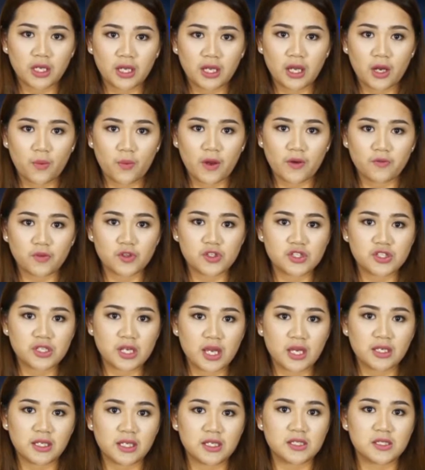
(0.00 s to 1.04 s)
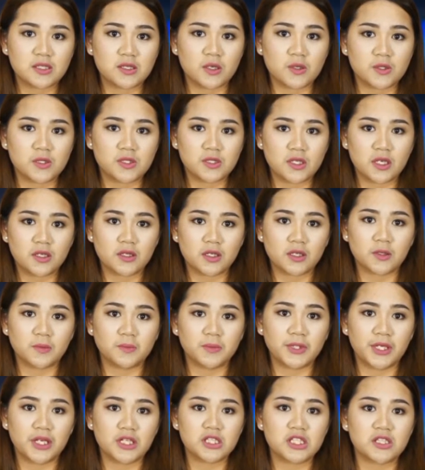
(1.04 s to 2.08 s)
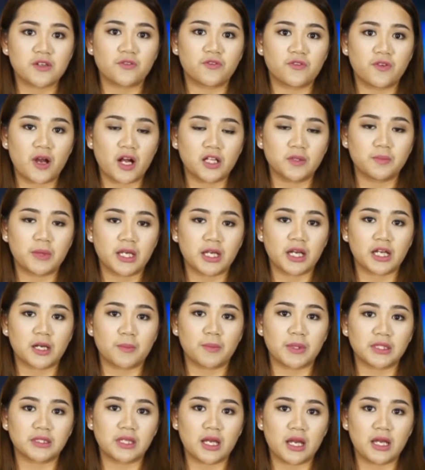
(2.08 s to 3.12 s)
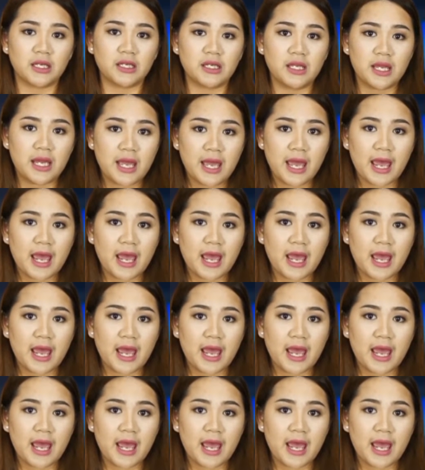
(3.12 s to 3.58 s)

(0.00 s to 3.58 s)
however, said he has not seen the complaints filed by Karapatan